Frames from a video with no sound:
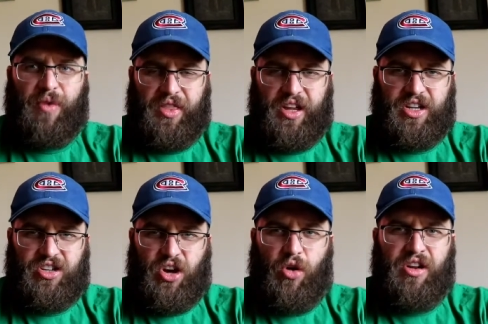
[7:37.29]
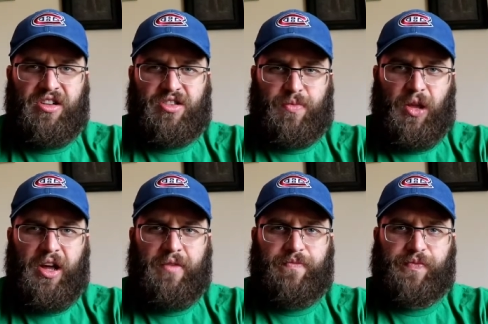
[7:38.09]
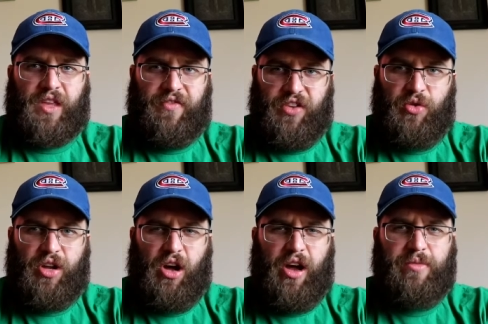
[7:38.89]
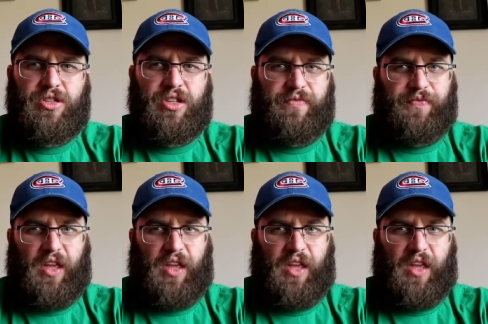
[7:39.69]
but they showed it split a few times,